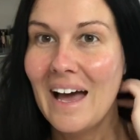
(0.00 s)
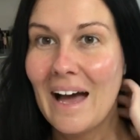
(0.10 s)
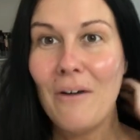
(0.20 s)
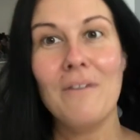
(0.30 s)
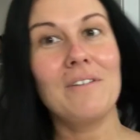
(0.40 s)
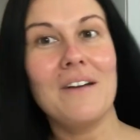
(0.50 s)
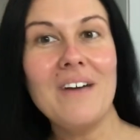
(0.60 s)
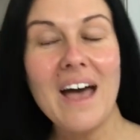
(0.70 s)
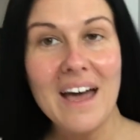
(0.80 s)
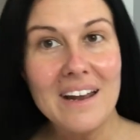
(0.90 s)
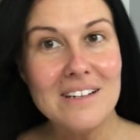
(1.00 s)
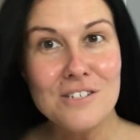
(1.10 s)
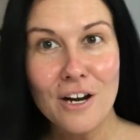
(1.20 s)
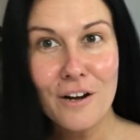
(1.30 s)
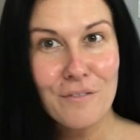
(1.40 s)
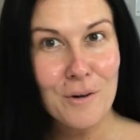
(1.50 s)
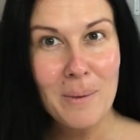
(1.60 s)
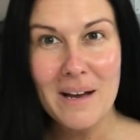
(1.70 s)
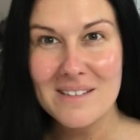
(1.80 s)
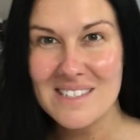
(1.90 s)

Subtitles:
However, I've had it dark for about